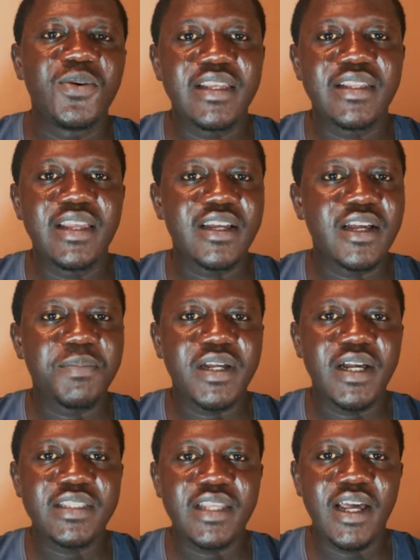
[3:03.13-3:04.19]
the CapCut
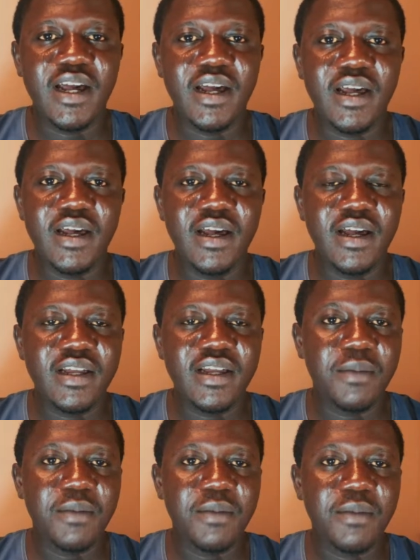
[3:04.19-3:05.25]

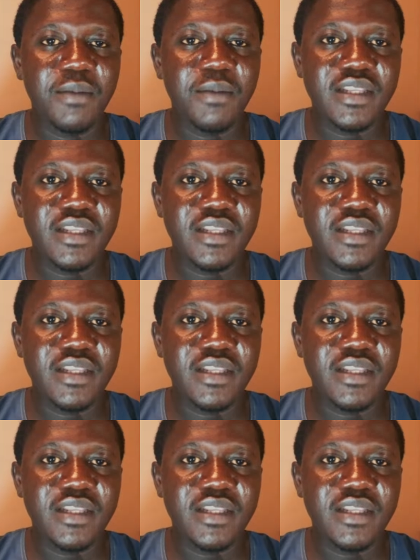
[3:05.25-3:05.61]
app.